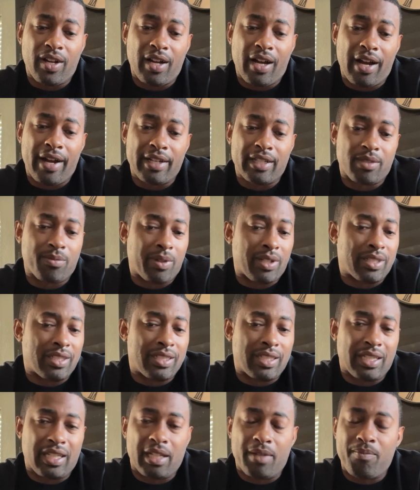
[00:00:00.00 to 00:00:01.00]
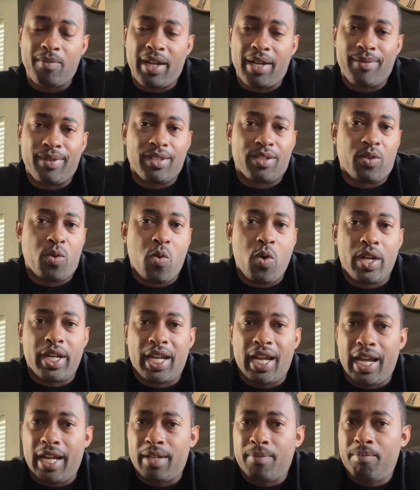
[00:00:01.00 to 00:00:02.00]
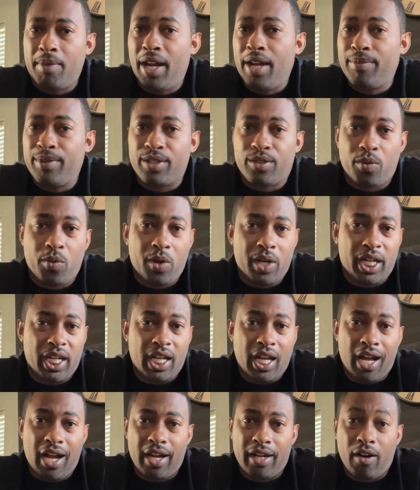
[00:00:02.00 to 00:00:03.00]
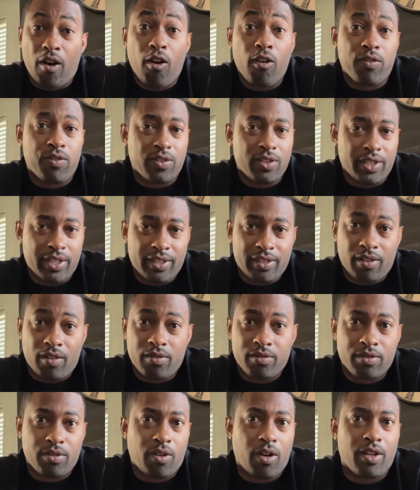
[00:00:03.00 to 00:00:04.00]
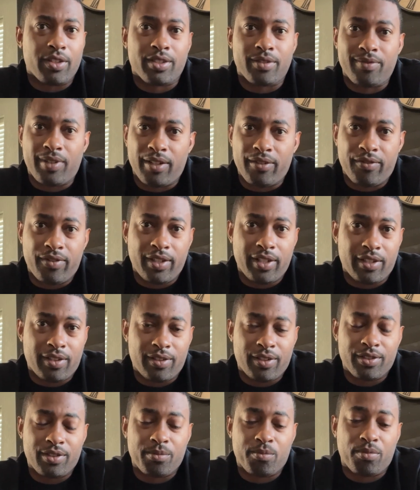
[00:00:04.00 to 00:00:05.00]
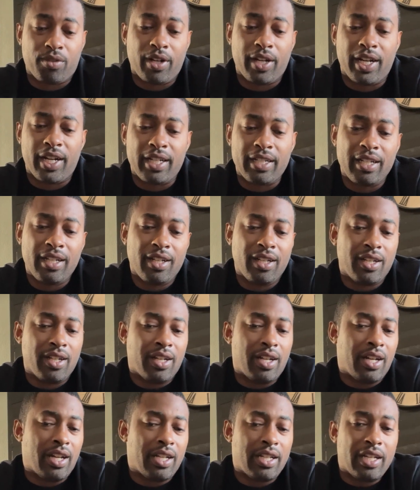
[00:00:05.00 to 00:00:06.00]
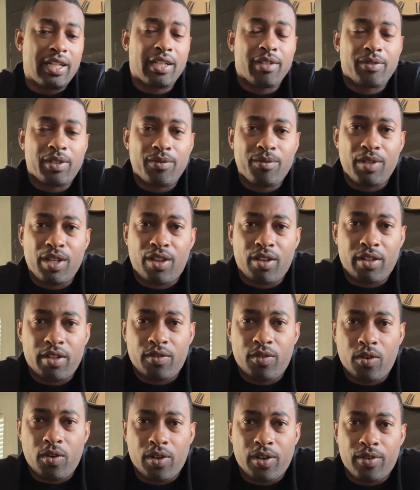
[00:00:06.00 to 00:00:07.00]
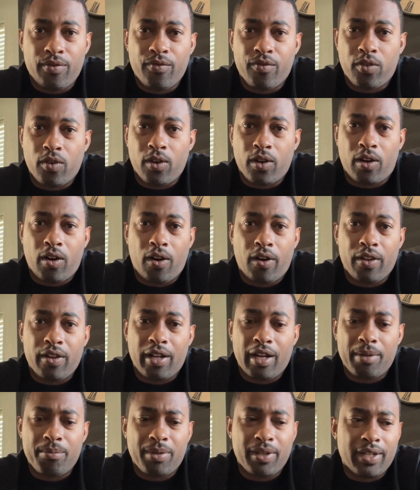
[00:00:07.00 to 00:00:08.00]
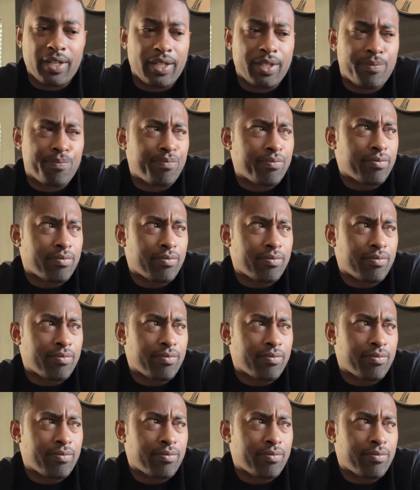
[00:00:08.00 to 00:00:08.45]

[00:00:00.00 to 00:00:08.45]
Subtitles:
I expected to get maybe 28, maybe 29, hopefully, crossing my fingers, praying. And they ended up giving me 34 for a car that I paid